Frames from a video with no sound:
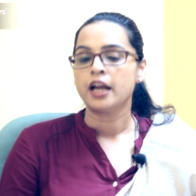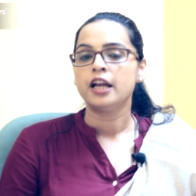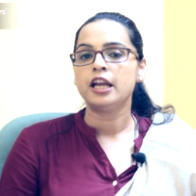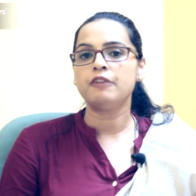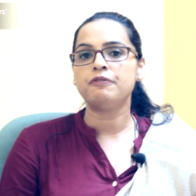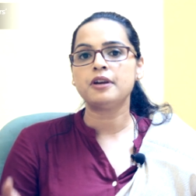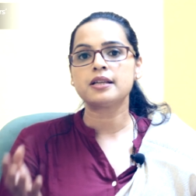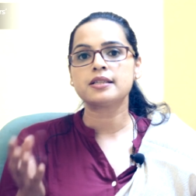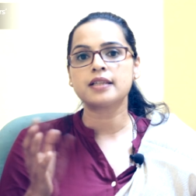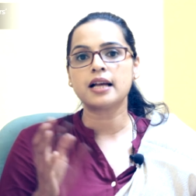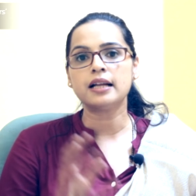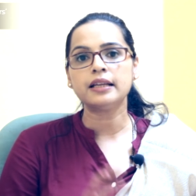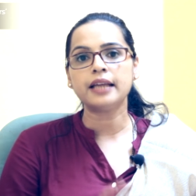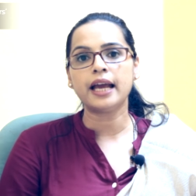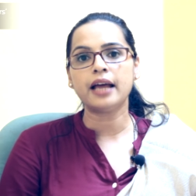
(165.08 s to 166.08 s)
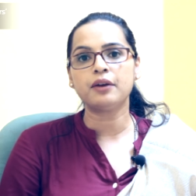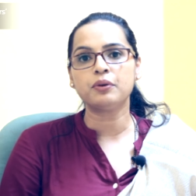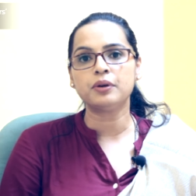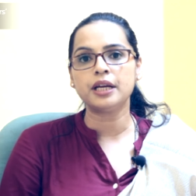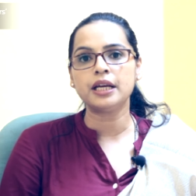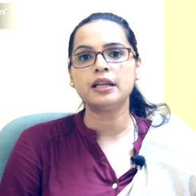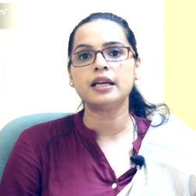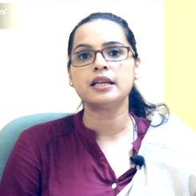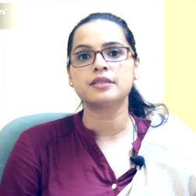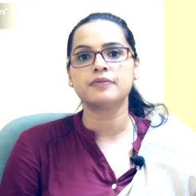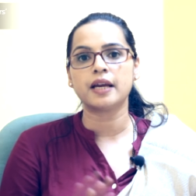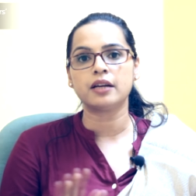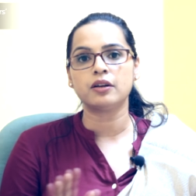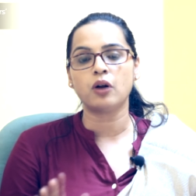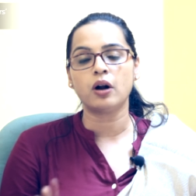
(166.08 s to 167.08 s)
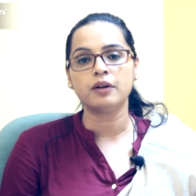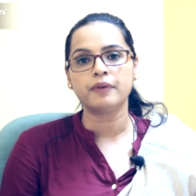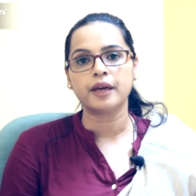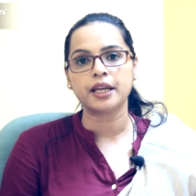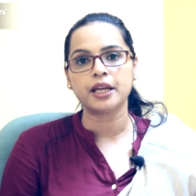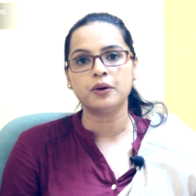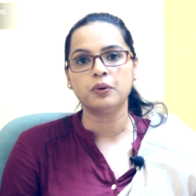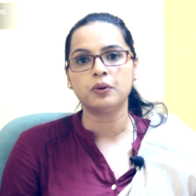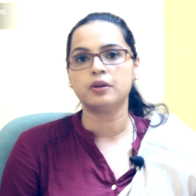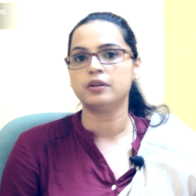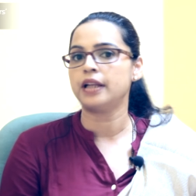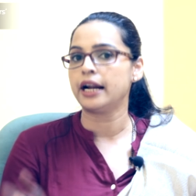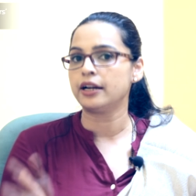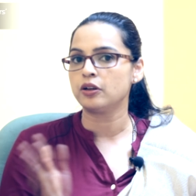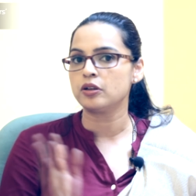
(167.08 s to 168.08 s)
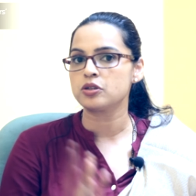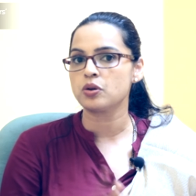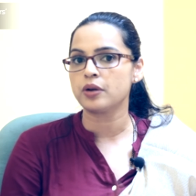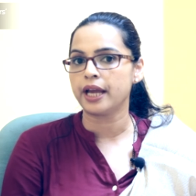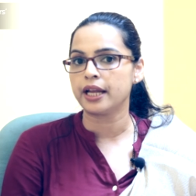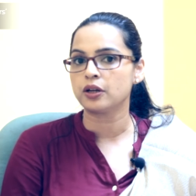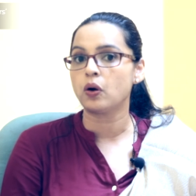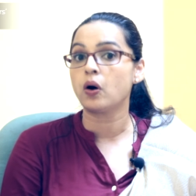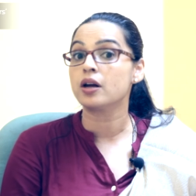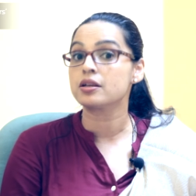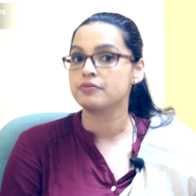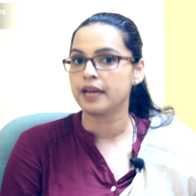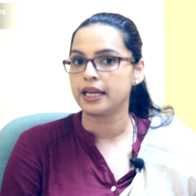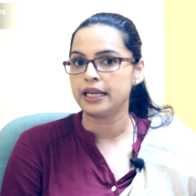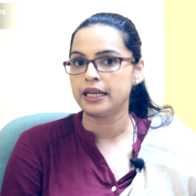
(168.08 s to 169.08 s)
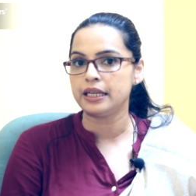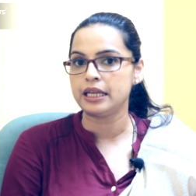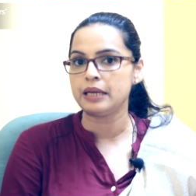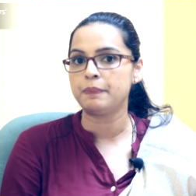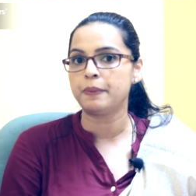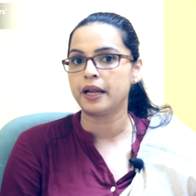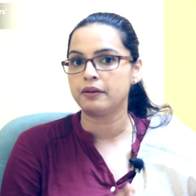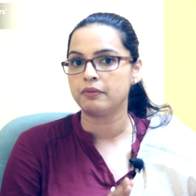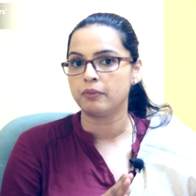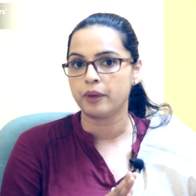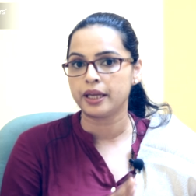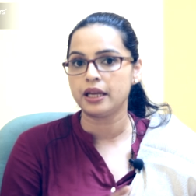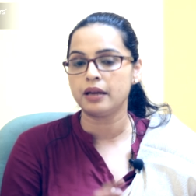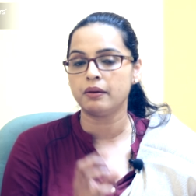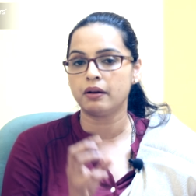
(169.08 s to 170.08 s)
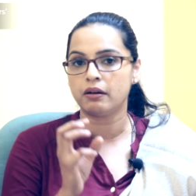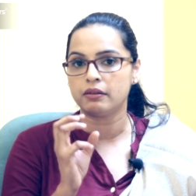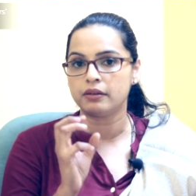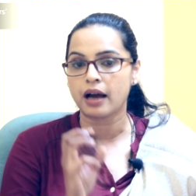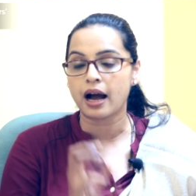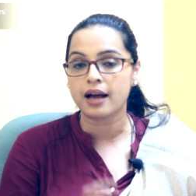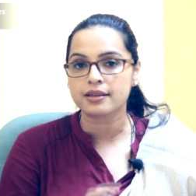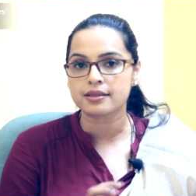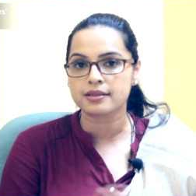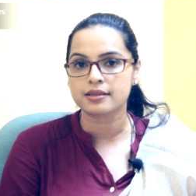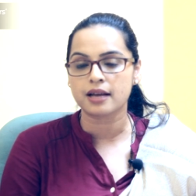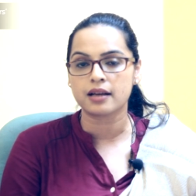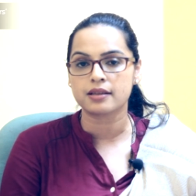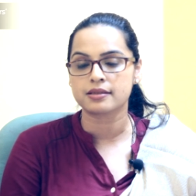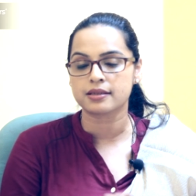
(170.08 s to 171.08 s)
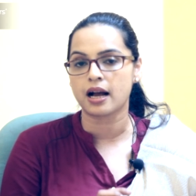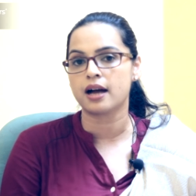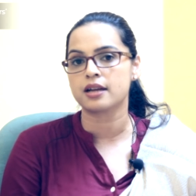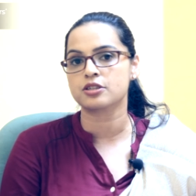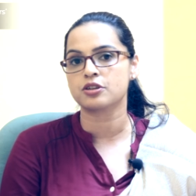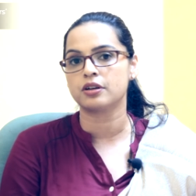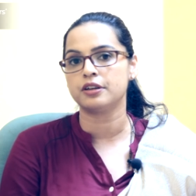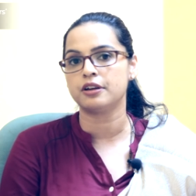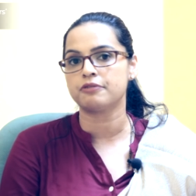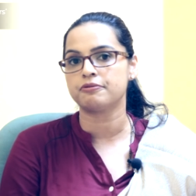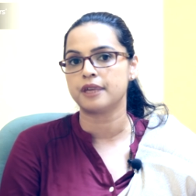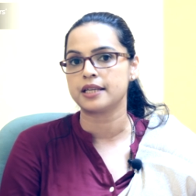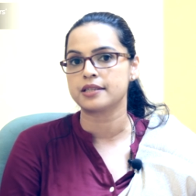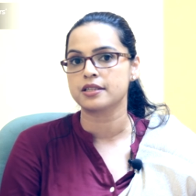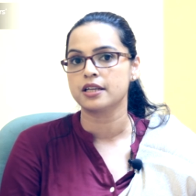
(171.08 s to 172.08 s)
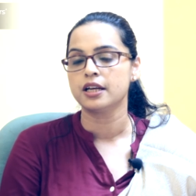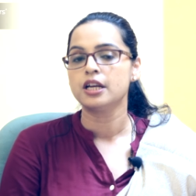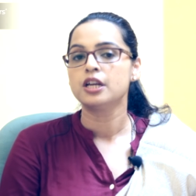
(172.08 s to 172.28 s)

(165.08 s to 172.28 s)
If your sun care routine is not very good, that also can cause very deep and very uh, dark scars on your face.